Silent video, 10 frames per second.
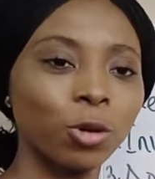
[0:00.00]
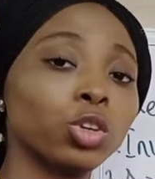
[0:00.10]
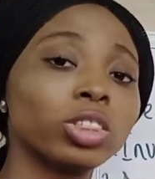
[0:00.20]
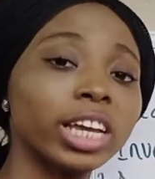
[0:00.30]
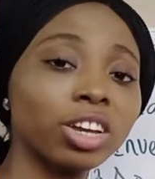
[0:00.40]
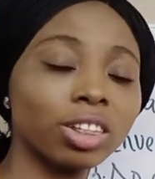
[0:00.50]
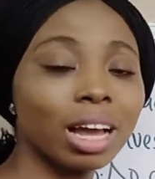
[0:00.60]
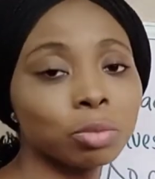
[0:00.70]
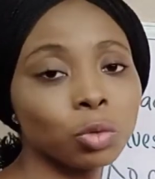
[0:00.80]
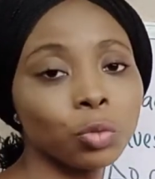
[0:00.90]
You take your
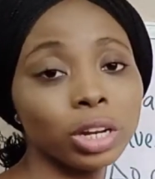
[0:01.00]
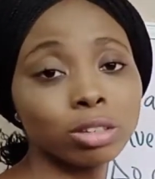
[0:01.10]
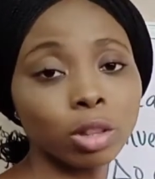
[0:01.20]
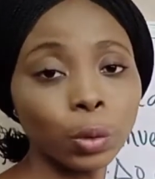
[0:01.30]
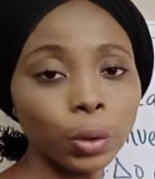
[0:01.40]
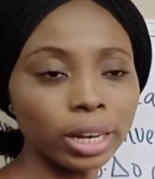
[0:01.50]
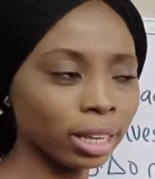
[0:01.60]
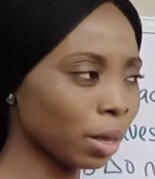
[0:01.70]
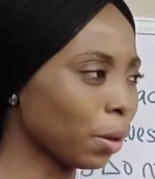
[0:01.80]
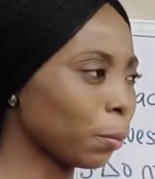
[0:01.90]
time to read slowly,